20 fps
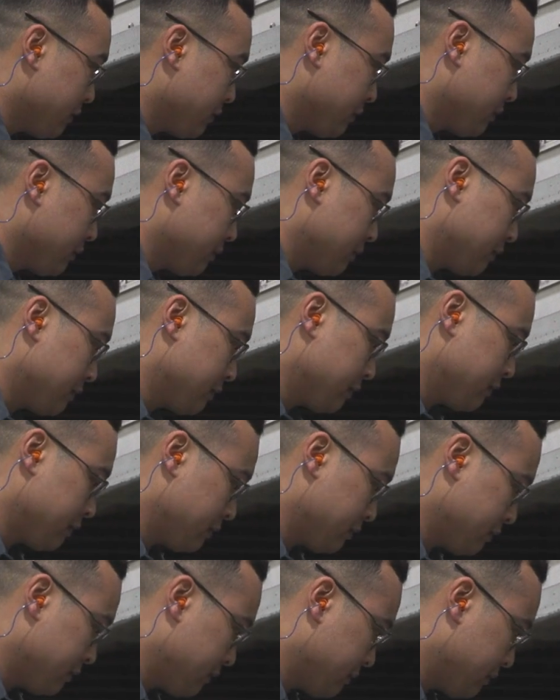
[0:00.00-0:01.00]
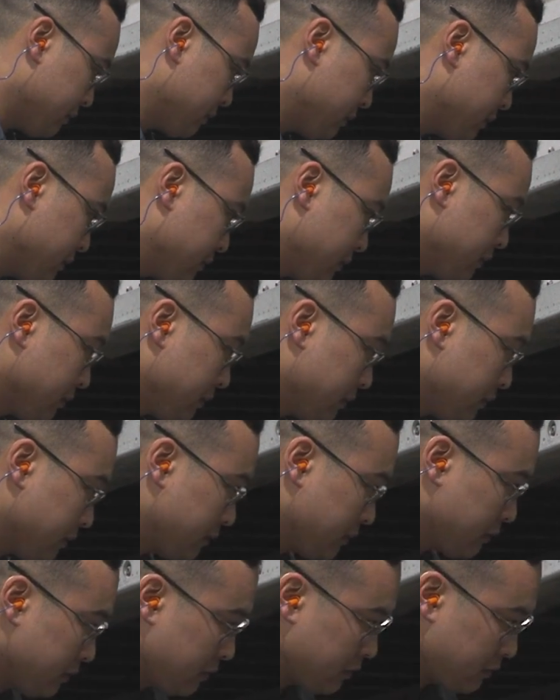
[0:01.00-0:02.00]
on a trailer, brakes that
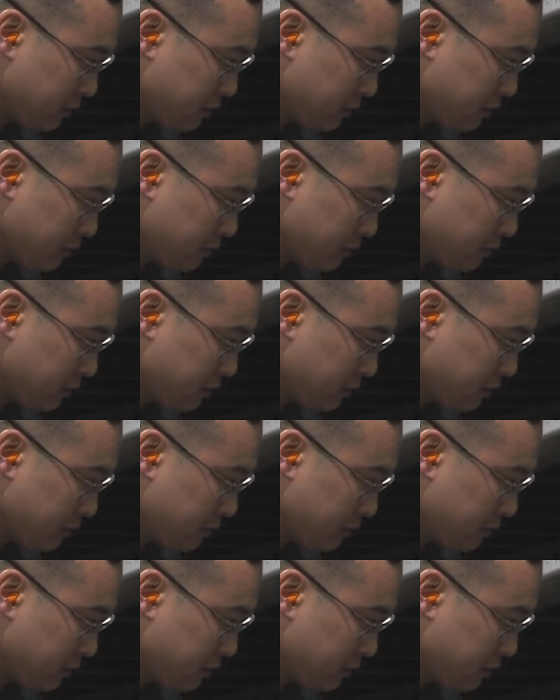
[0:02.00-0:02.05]
need